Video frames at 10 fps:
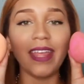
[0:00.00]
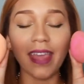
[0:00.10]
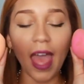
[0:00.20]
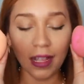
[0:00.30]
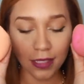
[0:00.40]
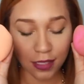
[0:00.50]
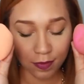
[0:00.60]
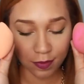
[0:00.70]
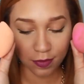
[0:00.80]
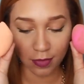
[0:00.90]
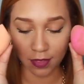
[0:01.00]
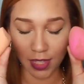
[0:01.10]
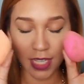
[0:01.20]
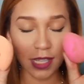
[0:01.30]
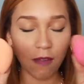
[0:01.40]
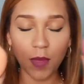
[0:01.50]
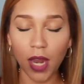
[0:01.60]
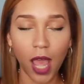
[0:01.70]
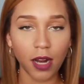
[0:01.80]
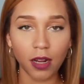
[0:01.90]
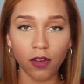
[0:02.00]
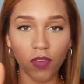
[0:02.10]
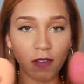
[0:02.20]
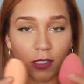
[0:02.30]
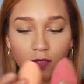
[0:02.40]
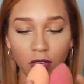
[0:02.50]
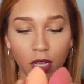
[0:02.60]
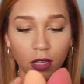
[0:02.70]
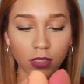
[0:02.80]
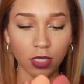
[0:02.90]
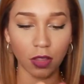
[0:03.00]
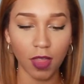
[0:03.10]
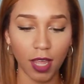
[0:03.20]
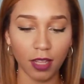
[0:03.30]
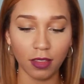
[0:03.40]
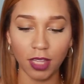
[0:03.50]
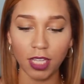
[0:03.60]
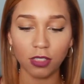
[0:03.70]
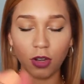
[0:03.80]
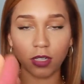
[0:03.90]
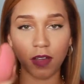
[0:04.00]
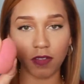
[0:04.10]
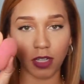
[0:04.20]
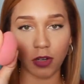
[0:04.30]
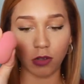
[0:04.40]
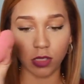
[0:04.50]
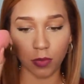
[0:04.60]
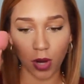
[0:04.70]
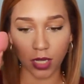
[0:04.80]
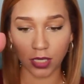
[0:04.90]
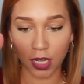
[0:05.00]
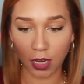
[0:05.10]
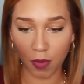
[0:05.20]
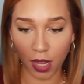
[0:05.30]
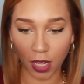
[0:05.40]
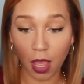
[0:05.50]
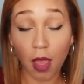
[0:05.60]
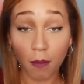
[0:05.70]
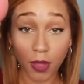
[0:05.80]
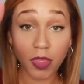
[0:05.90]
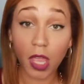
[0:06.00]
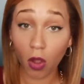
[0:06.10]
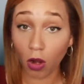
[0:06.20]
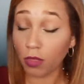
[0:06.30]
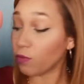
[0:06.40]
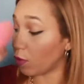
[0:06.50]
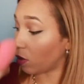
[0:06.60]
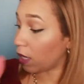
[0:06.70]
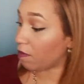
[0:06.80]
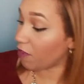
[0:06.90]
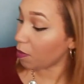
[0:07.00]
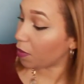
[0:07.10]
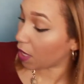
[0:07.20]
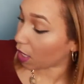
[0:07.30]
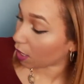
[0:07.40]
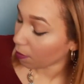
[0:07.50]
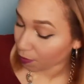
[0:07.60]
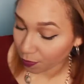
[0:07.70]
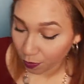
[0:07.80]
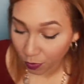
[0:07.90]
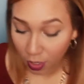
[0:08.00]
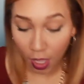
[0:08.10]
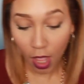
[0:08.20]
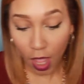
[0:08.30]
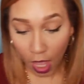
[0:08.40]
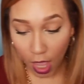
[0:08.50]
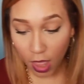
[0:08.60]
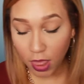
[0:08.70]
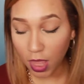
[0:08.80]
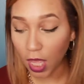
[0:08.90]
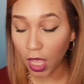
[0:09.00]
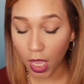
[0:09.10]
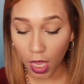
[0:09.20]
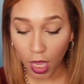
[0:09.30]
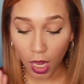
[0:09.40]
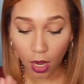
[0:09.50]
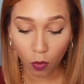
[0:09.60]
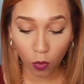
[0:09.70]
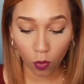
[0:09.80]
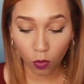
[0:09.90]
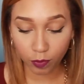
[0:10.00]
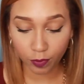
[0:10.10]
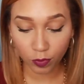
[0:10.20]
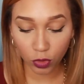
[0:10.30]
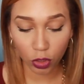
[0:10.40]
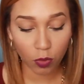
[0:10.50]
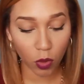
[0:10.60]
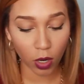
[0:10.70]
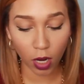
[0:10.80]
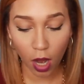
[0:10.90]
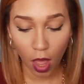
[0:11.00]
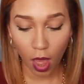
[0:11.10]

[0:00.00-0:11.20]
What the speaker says: Yes, these have been added in the favorites video, so that these are definitely no surprise to anybody, but they are the real MVP. And then two more.